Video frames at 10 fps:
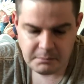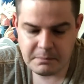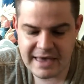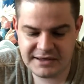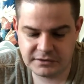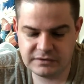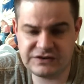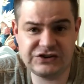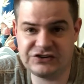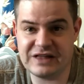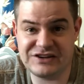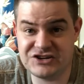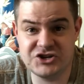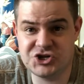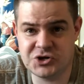Michael
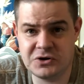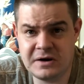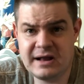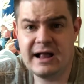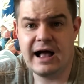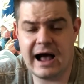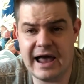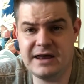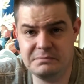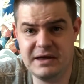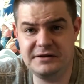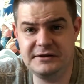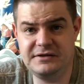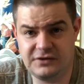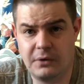Schlesinger. I
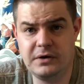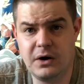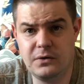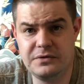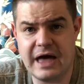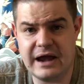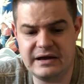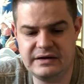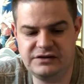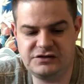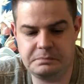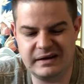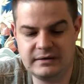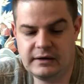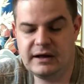admittedly don't know who that is,
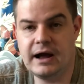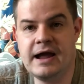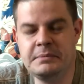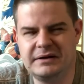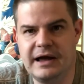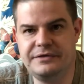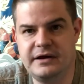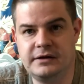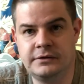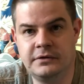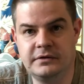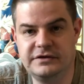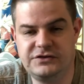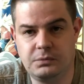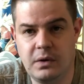but I am glad they include at
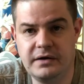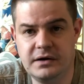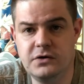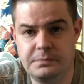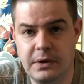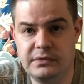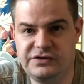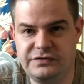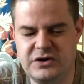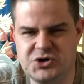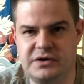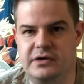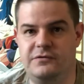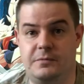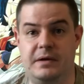least one new bonus feature
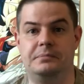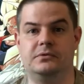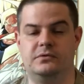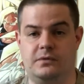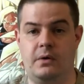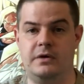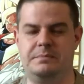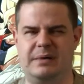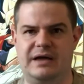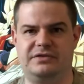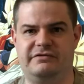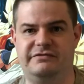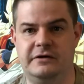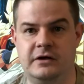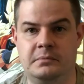here for people who've already bought the
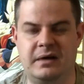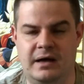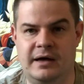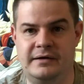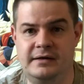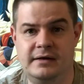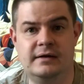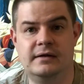film on